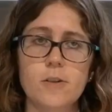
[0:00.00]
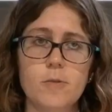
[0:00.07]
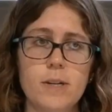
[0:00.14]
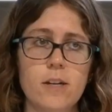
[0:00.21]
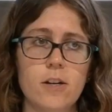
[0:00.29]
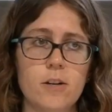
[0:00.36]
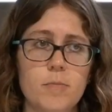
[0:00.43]
so
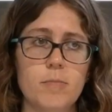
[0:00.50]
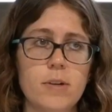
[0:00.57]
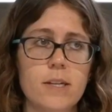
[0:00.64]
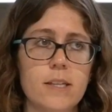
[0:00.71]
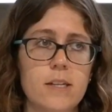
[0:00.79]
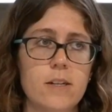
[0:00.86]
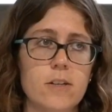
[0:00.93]
in our
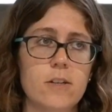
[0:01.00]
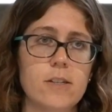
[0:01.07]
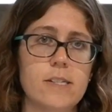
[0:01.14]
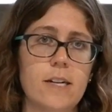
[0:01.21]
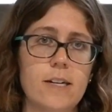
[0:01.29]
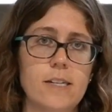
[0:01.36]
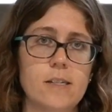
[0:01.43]
preclinical
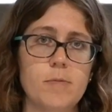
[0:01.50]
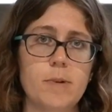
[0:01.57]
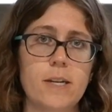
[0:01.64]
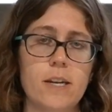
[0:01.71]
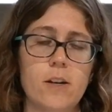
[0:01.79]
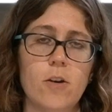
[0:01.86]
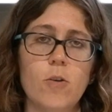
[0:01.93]
studies,
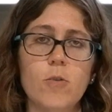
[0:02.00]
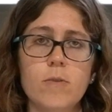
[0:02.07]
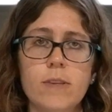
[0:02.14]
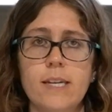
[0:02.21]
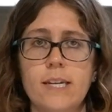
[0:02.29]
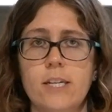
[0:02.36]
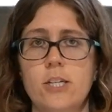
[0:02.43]
we can
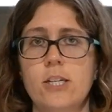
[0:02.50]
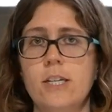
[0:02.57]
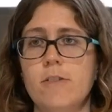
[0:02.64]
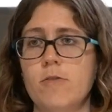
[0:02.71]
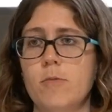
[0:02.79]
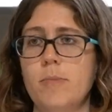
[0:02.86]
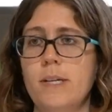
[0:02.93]
only
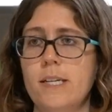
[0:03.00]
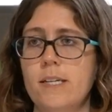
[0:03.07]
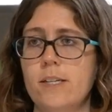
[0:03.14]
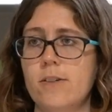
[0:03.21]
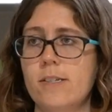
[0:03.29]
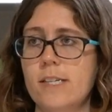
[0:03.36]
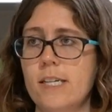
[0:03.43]
achieve
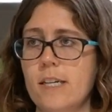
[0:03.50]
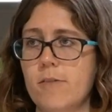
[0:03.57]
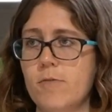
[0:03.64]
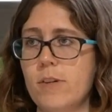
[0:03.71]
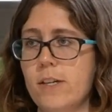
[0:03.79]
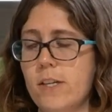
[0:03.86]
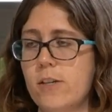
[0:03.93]
repeated dosing
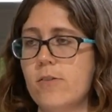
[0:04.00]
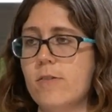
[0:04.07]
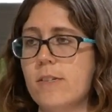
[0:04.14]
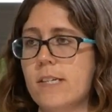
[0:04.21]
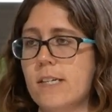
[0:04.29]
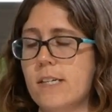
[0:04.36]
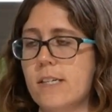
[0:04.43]
if we
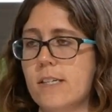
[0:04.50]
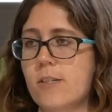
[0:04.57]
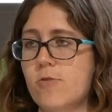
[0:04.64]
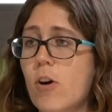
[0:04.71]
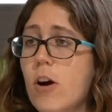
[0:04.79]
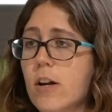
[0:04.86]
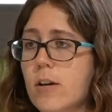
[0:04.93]
use a
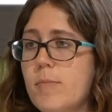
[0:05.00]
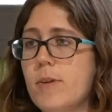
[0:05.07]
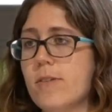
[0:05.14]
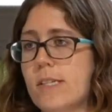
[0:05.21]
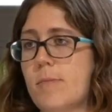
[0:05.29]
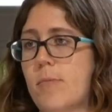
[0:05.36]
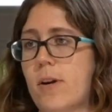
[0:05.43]
strong
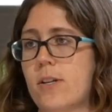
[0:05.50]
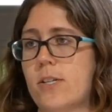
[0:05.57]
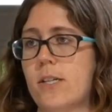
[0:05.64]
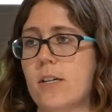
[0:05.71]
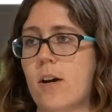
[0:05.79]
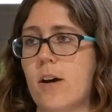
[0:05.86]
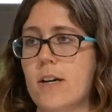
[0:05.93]
immune
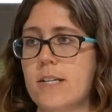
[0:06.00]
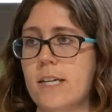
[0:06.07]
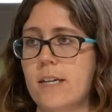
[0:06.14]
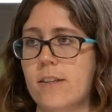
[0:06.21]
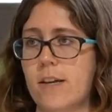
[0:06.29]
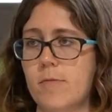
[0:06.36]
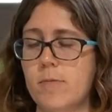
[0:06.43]
suppression
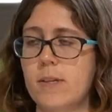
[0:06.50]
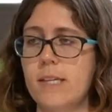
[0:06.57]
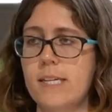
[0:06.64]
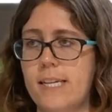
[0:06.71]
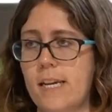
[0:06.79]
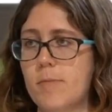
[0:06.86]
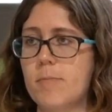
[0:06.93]
cocktail that
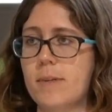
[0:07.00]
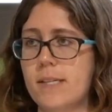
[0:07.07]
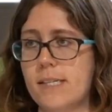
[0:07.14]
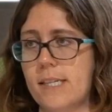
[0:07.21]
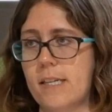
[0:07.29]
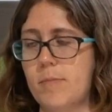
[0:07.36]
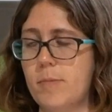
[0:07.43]
really
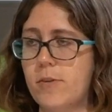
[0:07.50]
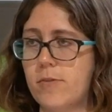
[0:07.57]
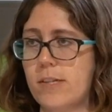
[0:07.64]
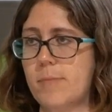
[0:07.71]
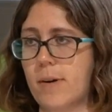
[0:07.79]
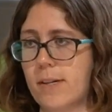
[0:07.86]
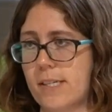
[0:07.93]
dampens the immune
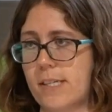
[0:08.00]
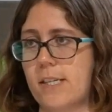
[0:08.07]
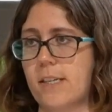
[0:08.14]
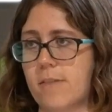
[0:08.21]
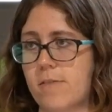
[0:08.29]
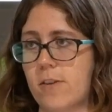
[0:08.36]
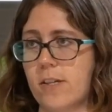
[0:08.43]
response
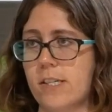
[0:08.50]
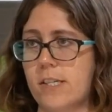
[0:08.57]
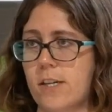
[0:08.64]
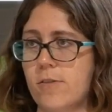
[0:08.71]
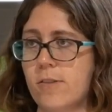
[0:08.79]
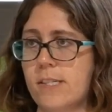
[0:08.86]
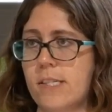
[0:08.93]
to the first
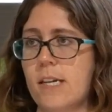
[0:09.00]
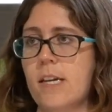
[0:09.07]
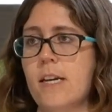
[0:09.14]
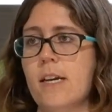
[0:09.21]
dose.